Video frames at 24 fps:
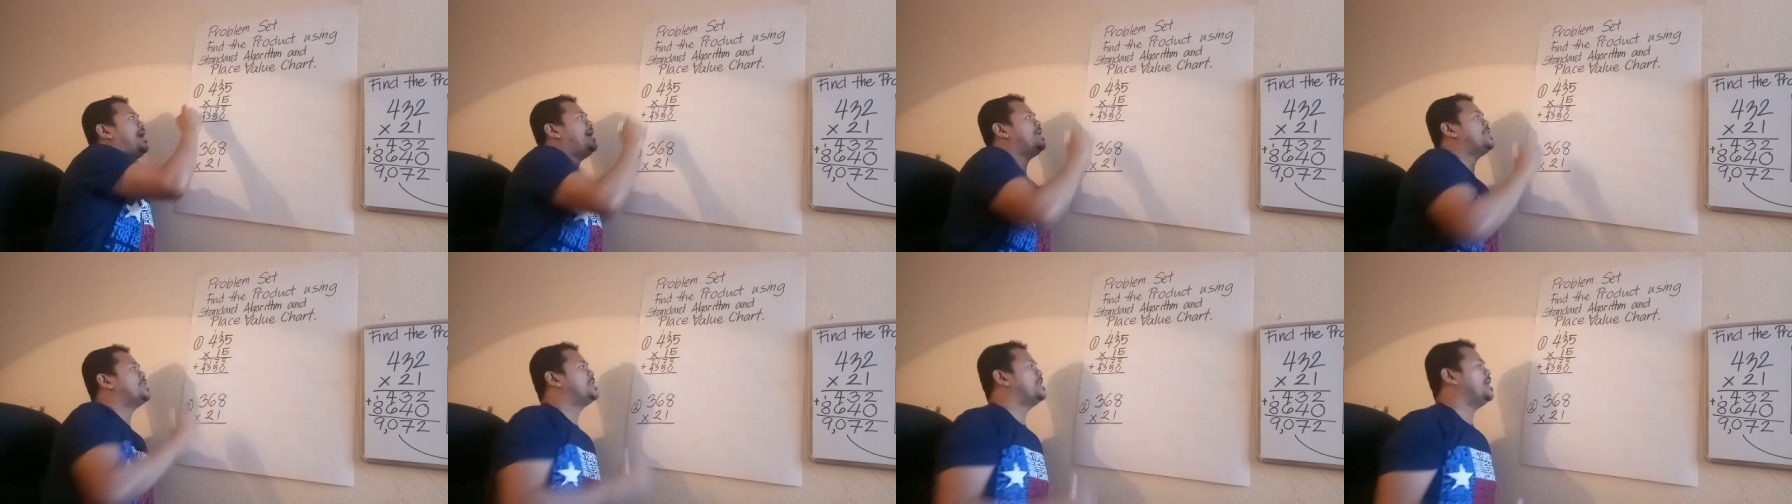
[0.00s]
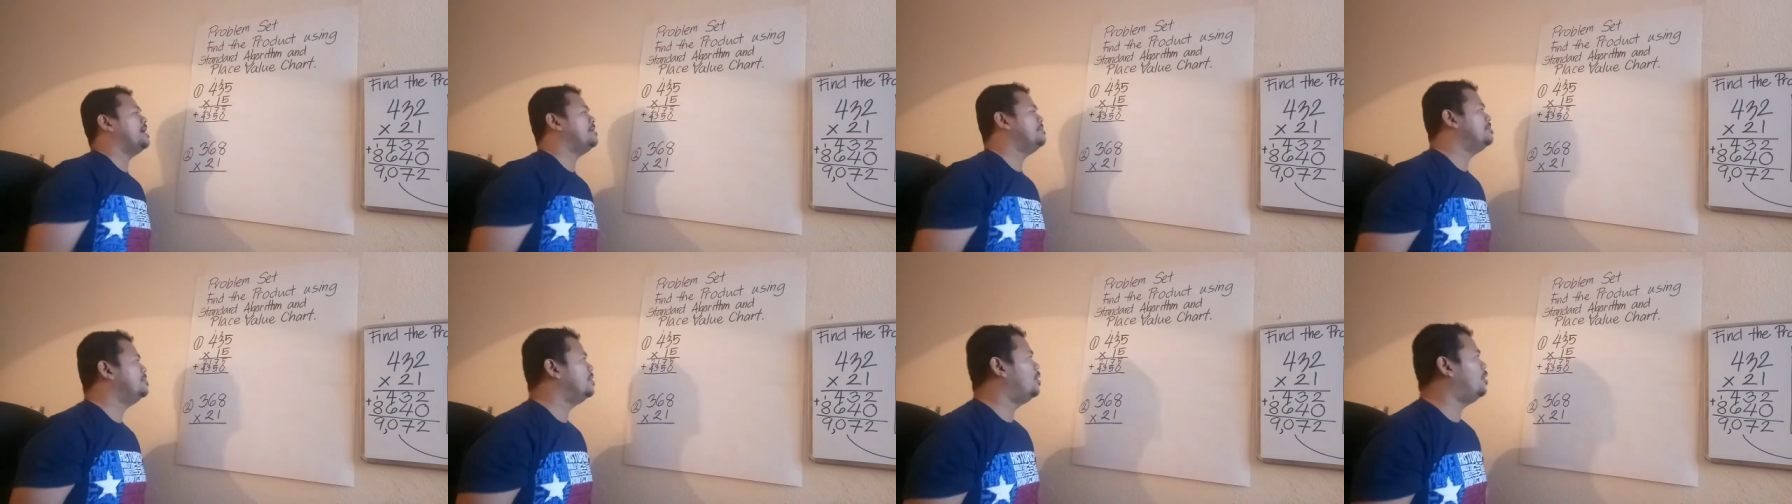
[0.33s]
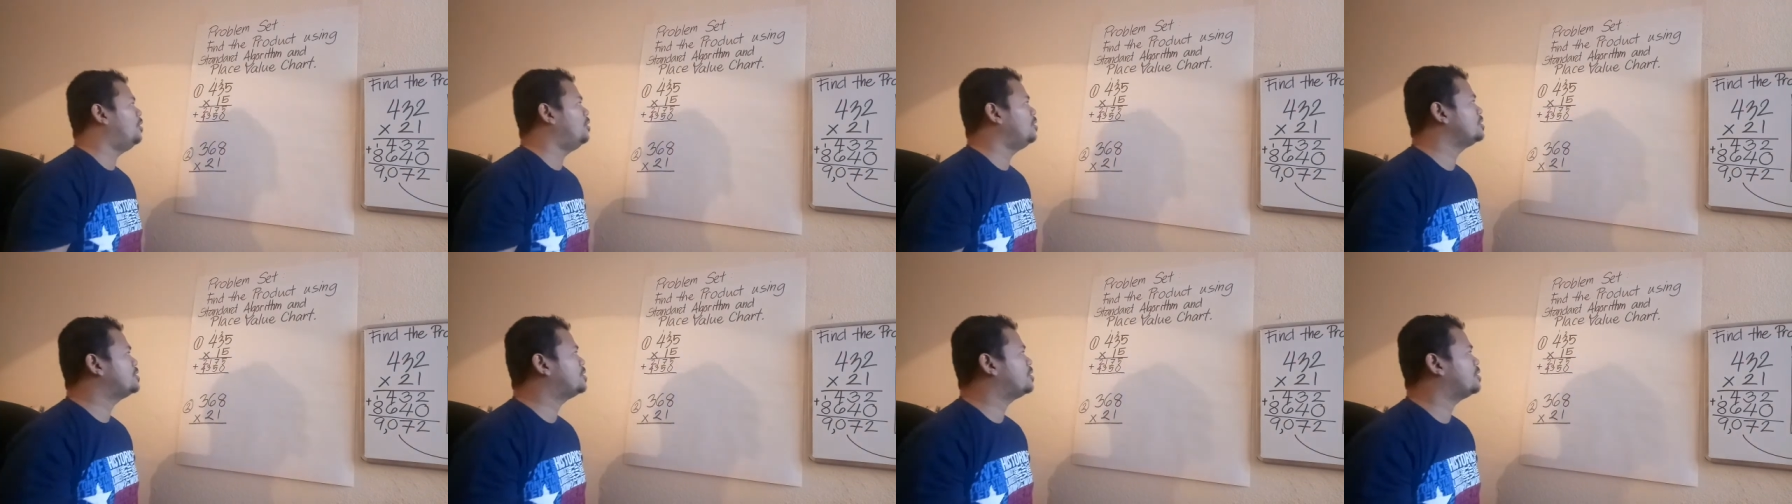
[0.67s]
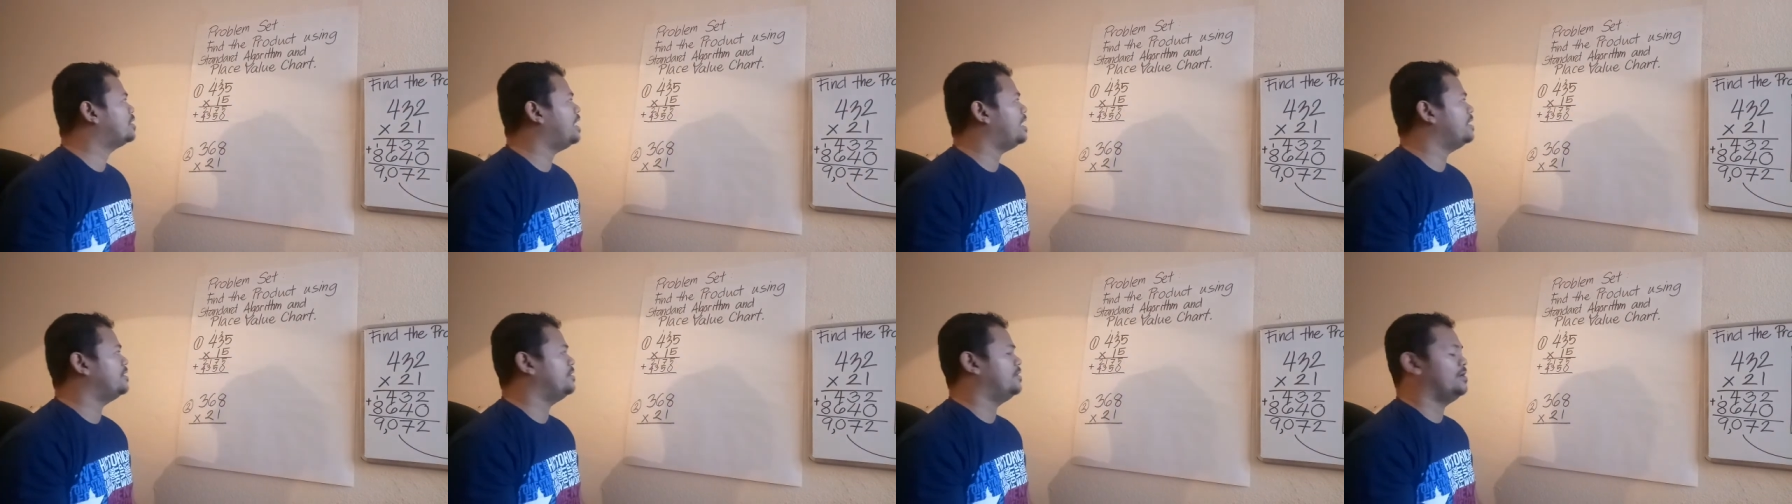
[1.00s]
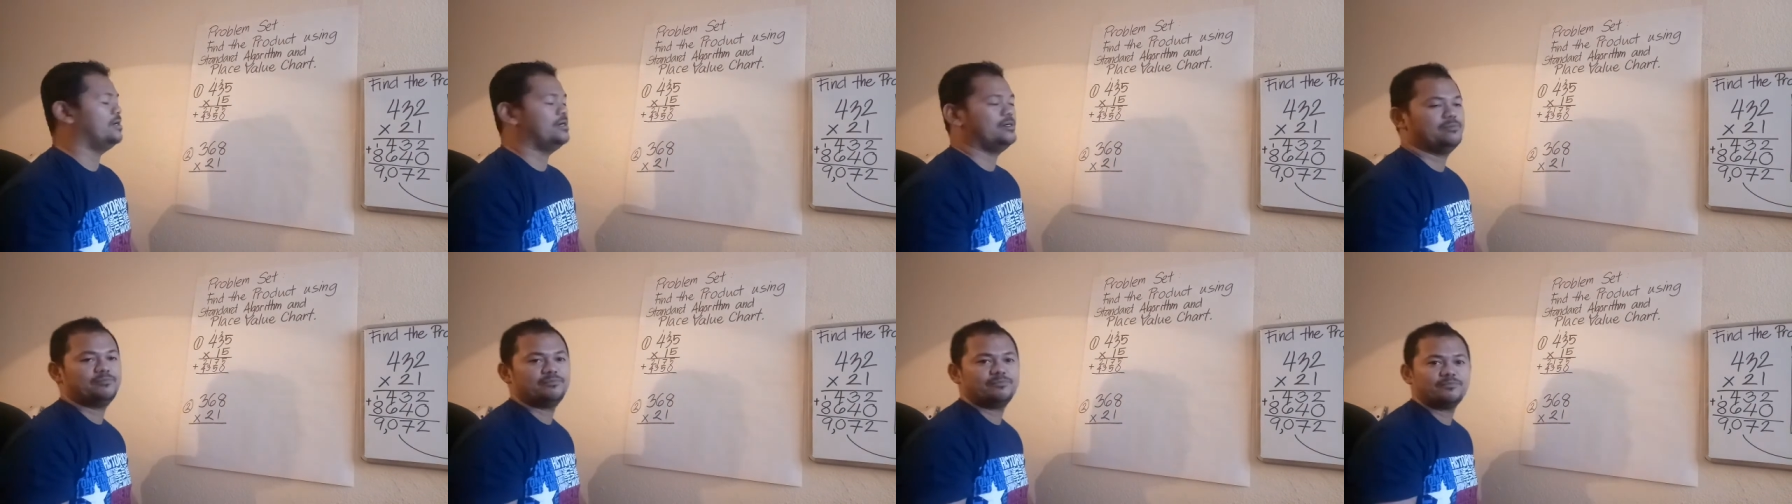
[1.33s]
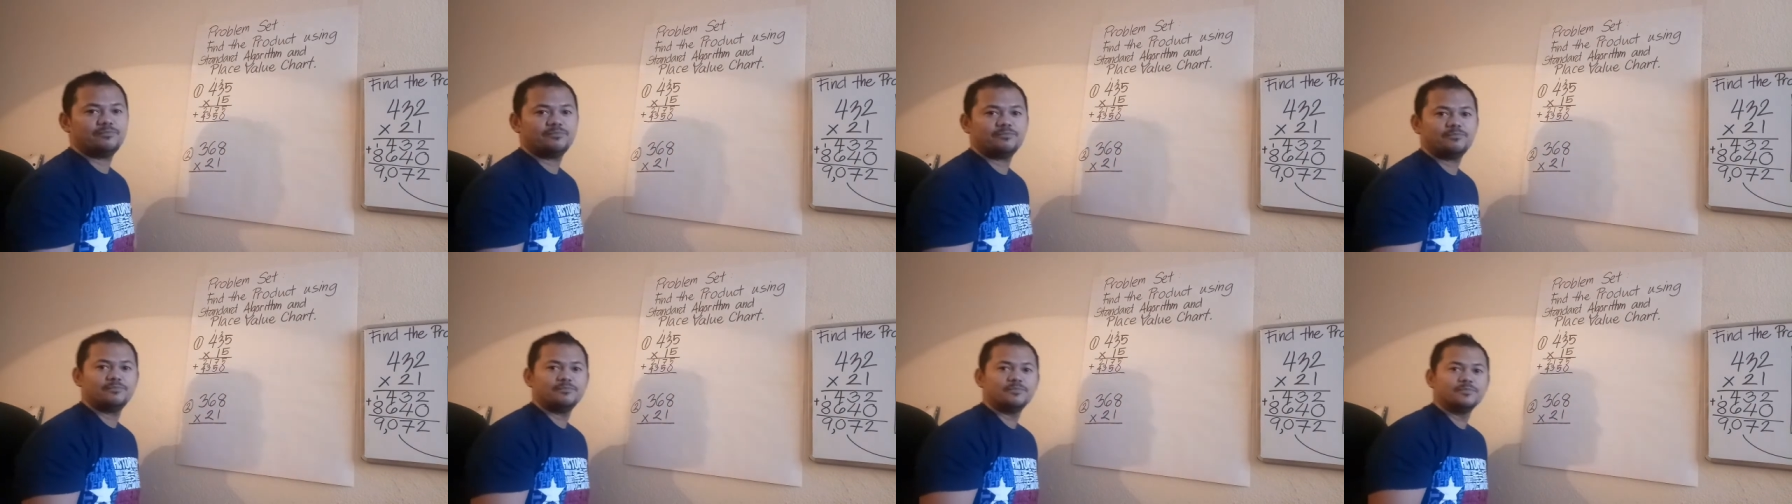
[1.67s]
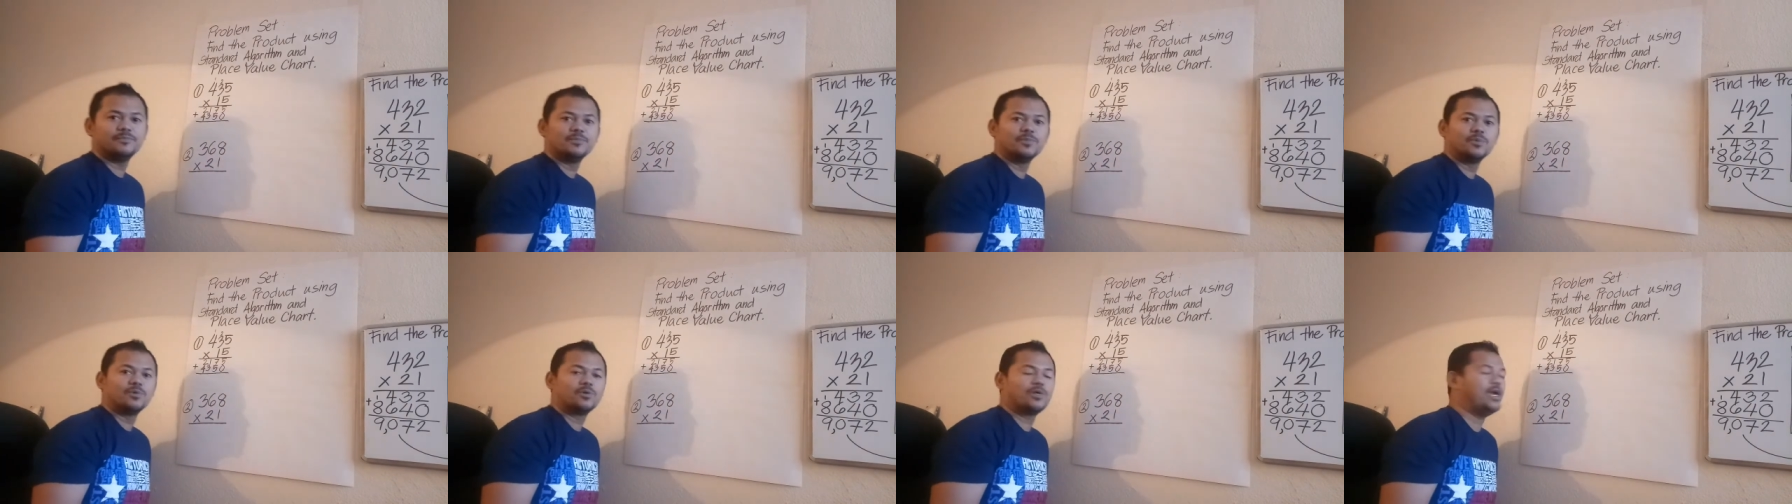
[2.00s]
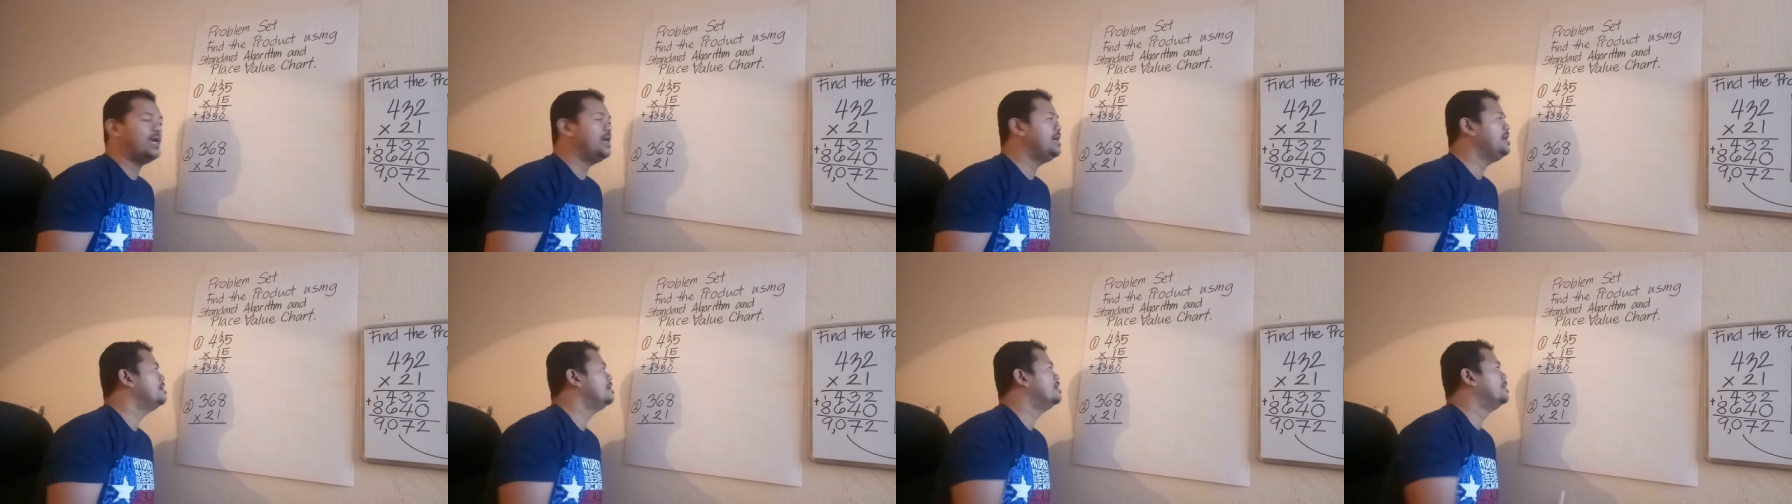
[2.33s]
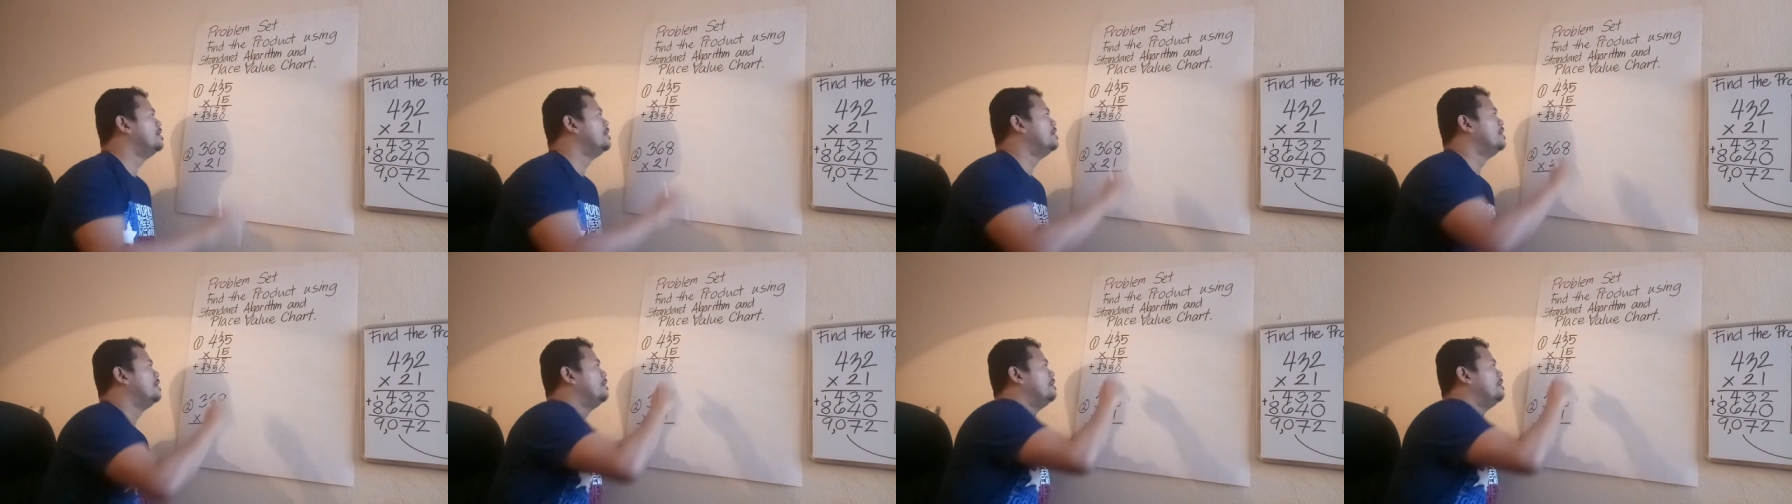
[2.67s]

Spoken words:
add them all together. Okay?